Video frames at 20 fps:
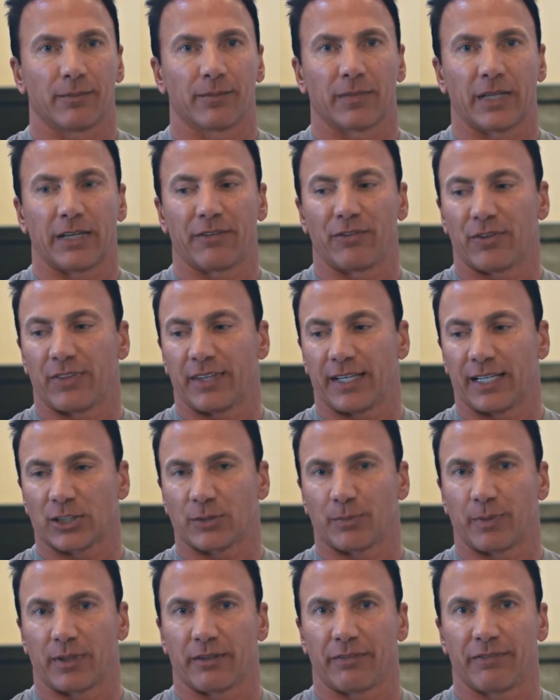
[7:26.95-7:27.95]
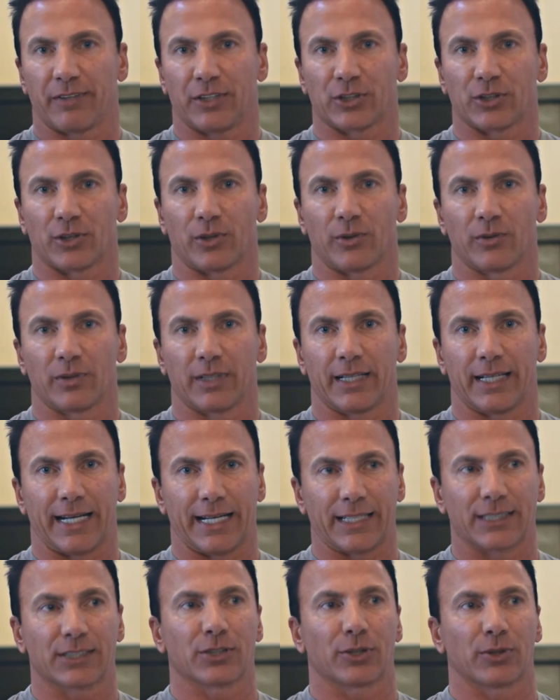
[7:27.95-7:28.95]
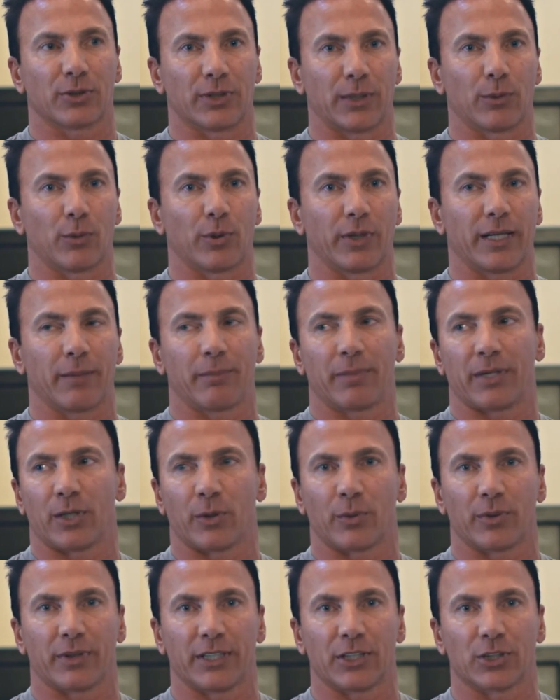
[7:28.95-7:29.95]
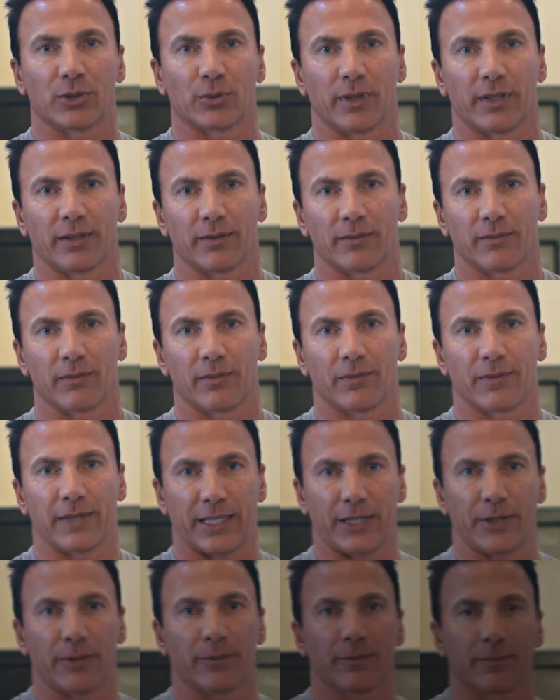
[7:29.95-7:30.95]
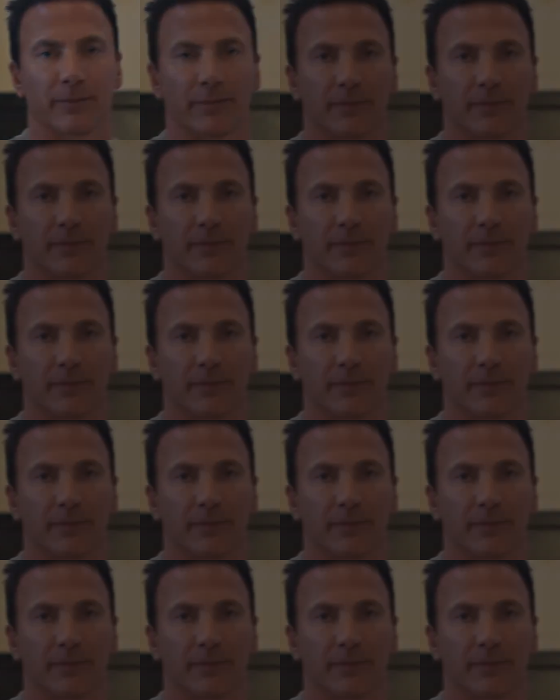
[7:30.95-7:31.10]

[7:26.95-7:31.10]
if you think it's beneficial. And I certainly will get better with each one. Thank you.